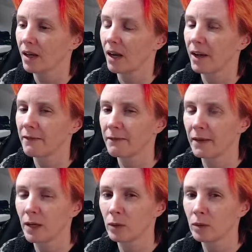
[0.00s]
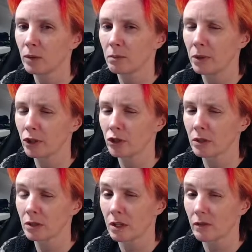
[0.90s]
I found
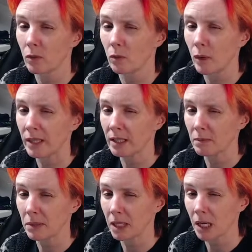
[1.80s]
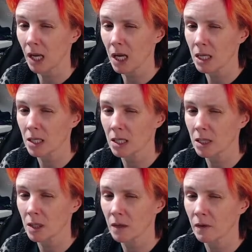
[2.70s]
pictures of a white peacock
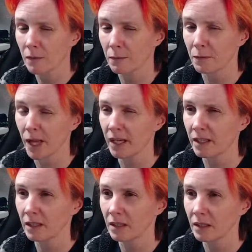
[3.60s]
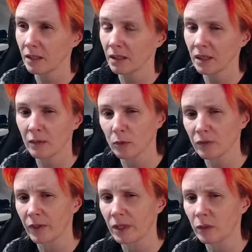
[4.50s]
flying. I think it was
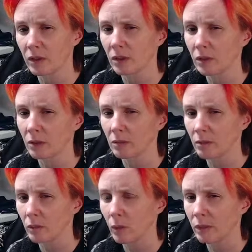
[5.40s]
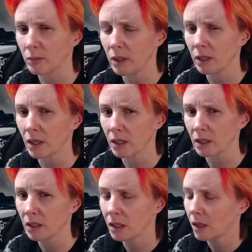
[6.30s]
fighting with another white peacock.
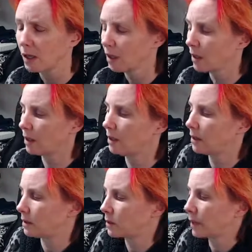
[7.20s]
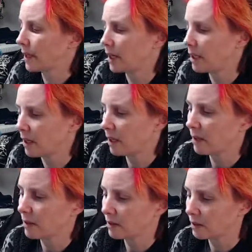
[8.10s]
So I kind of
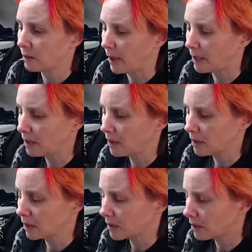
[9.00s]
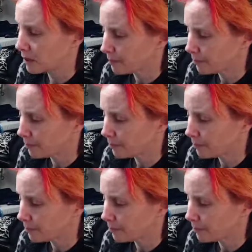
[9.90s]
got some ideas.